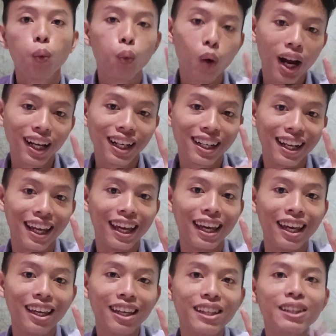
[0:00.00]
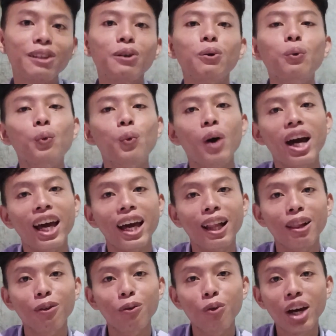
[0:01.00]
One day, while
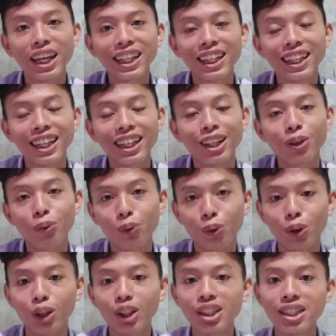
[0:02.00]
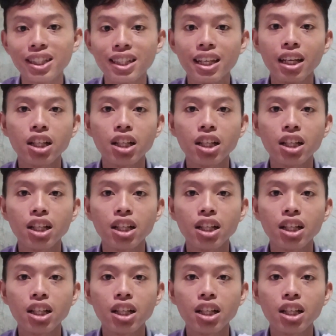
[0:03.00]
walking in the woods,